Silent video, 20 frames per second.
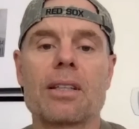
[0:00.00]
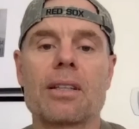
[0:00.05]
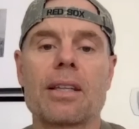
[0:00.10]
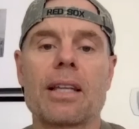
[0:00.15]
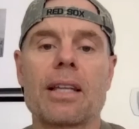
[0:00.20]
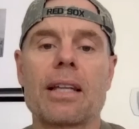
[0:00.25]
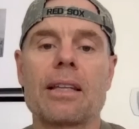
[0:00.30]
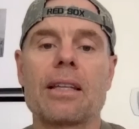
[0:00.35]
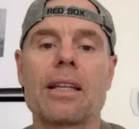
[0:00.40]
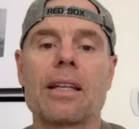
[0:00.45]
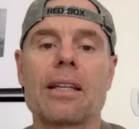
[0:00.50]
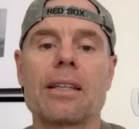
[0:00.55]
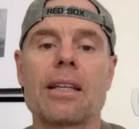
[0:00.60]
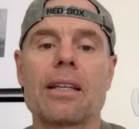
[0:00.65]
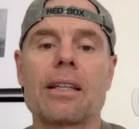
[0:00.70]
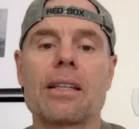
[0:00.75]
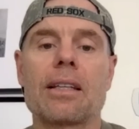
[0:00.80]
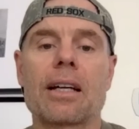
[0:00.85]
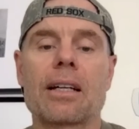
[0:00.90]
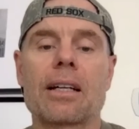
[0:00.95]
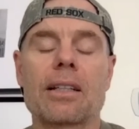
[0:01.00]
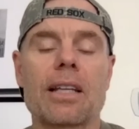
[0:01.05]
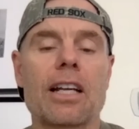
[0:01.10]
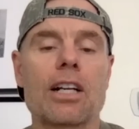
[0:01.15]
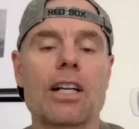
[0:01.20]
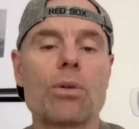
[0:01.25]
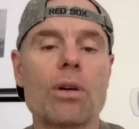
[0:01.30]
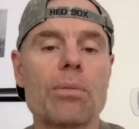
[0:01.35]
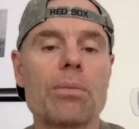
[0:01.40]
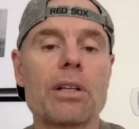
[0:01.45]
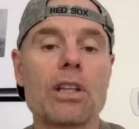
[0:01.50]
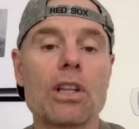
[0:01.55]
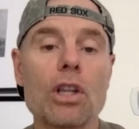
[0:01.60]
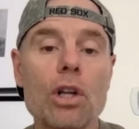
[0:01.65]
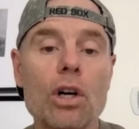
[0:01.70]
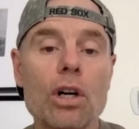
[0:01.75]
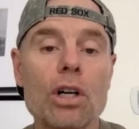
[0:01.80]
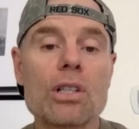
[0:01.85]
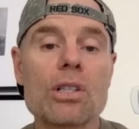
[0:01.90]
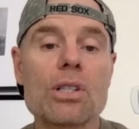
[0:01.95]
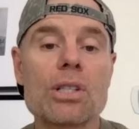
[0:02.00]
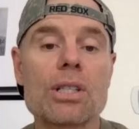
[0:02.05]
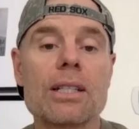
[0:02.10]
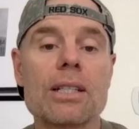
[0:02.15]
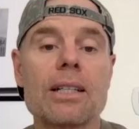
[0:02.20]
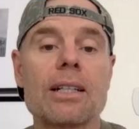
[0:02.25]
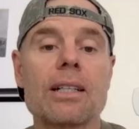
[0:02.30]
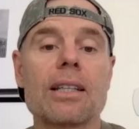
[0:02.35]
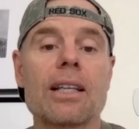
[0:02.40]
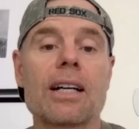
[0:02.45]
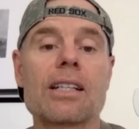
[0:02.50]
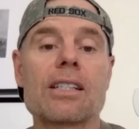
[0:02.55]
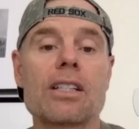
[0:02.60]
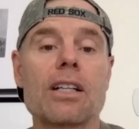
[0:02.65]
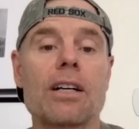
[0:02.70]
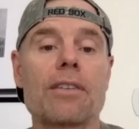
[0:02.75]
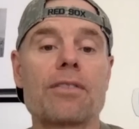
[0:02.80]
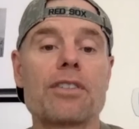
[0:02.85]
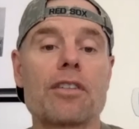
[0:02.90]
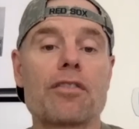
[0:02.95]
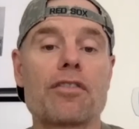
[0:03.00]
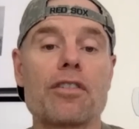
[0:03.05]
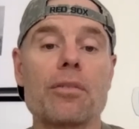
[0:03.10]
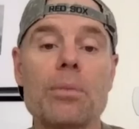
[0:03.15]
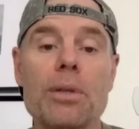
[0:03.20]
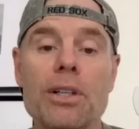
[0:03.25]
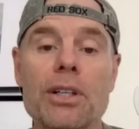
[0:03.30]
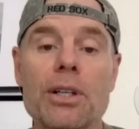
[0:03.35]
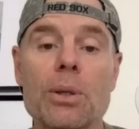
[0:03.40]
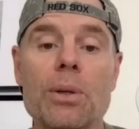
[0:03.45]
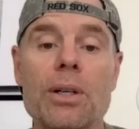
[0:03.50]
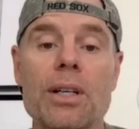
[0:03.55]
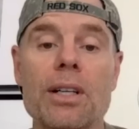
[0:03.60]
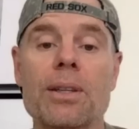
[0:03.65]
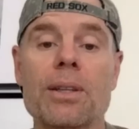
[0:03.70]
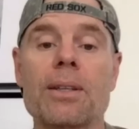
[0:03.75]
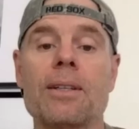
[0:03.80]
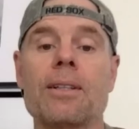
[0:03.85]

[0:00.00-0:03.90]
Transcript: That equipment looks like stuff they're familiar with.